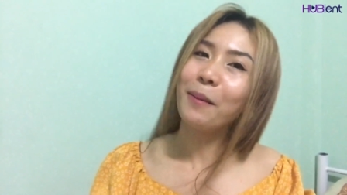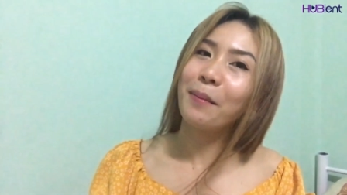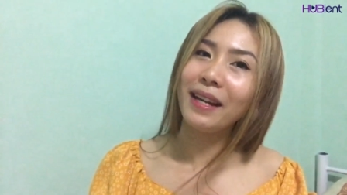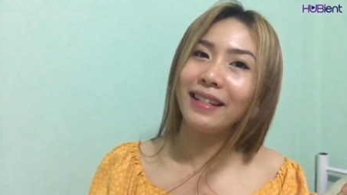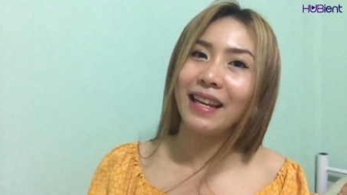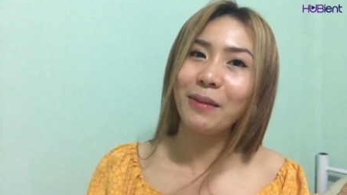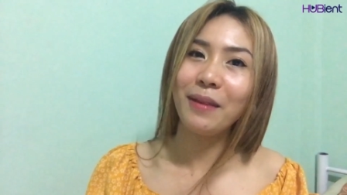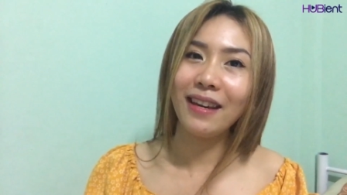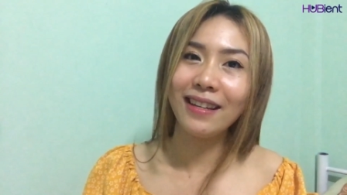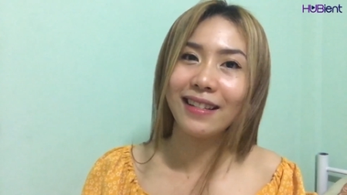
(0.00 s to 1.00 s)
My name
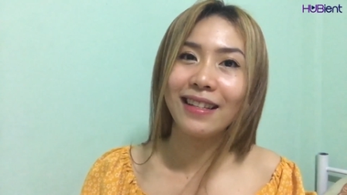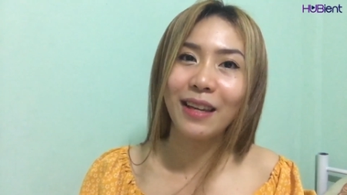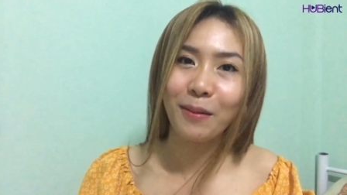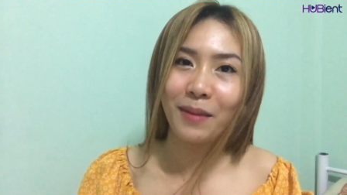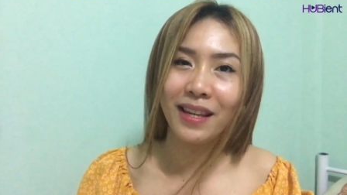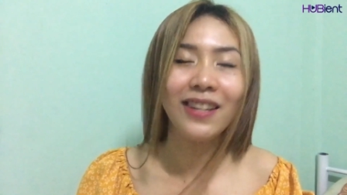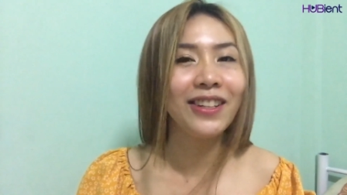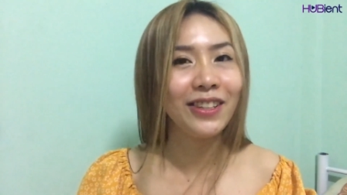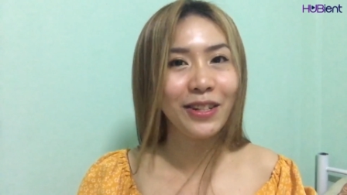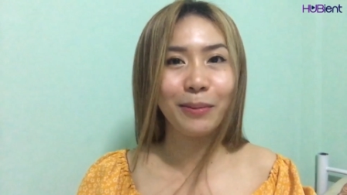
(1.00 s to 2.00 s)
is Kimmy,
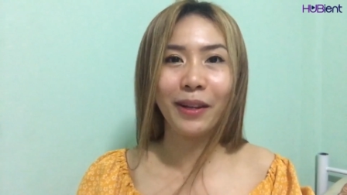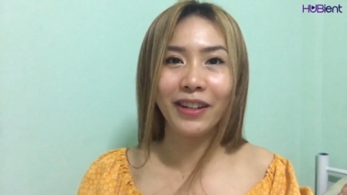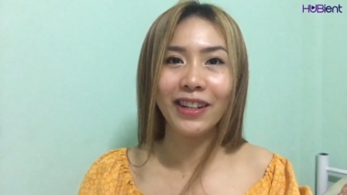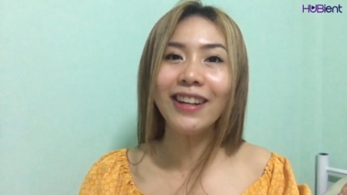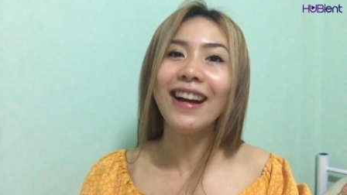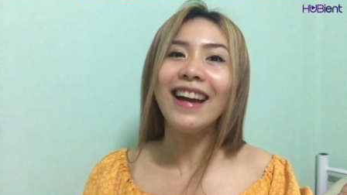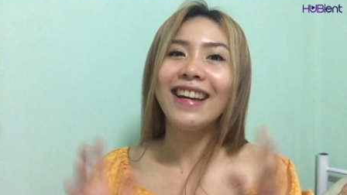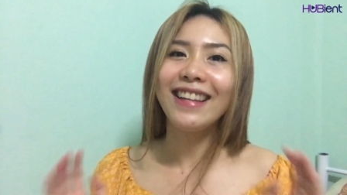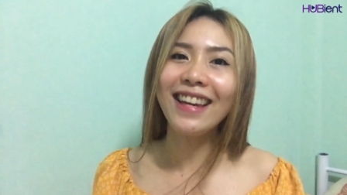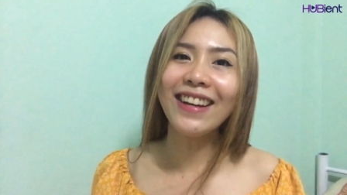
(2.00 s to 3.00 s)
your nurse blogger,
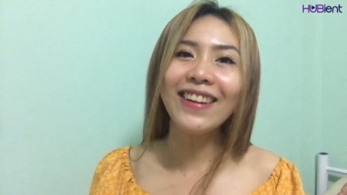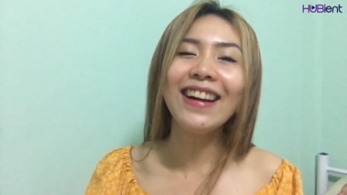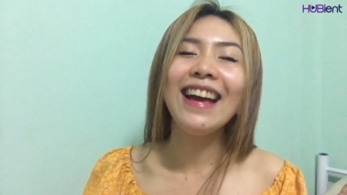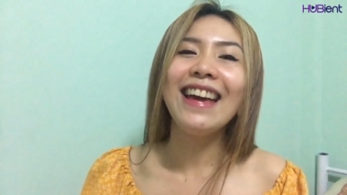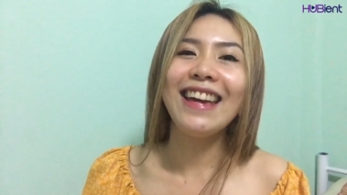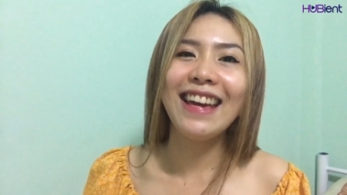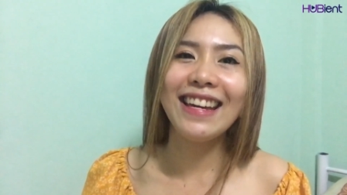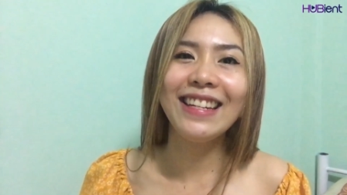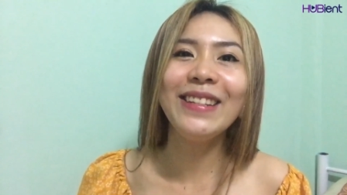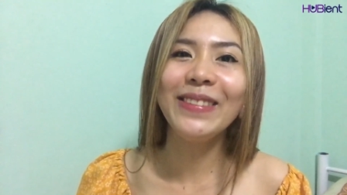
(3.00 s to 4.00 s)
here
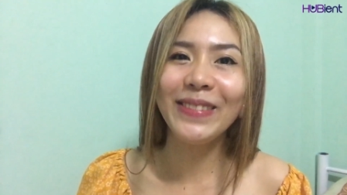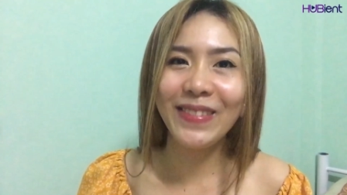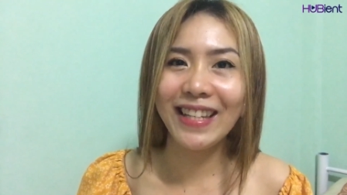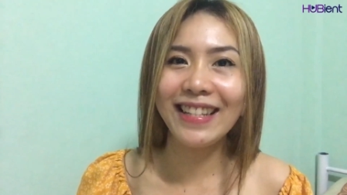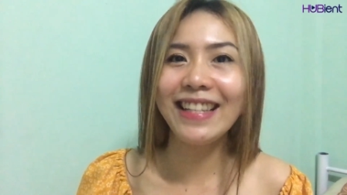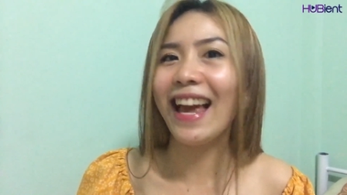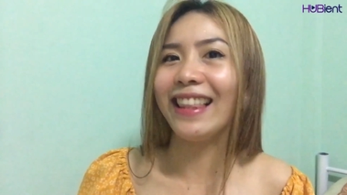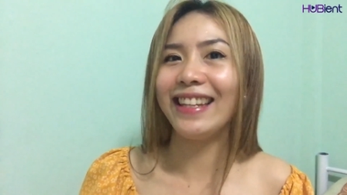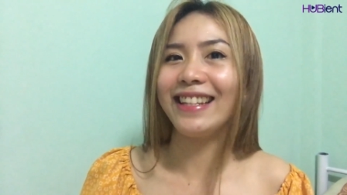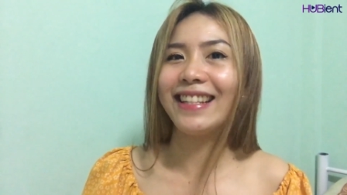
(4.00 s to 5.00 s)
in Hubient
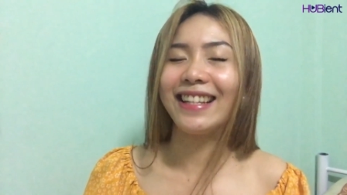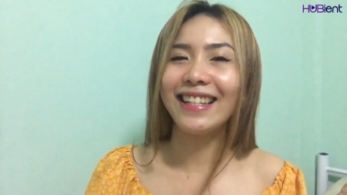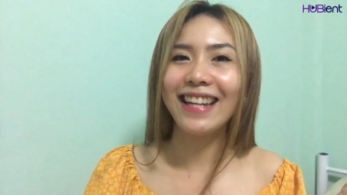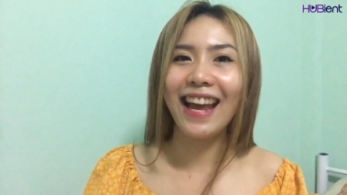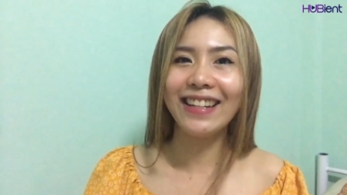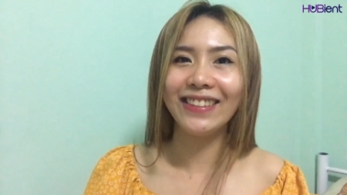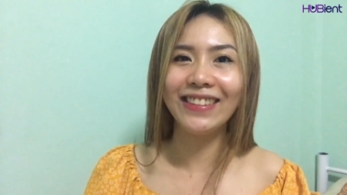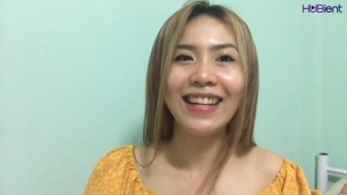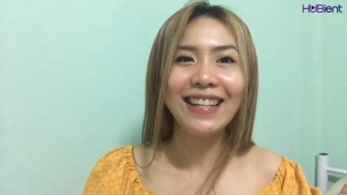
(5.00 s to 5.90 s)
Talents channel.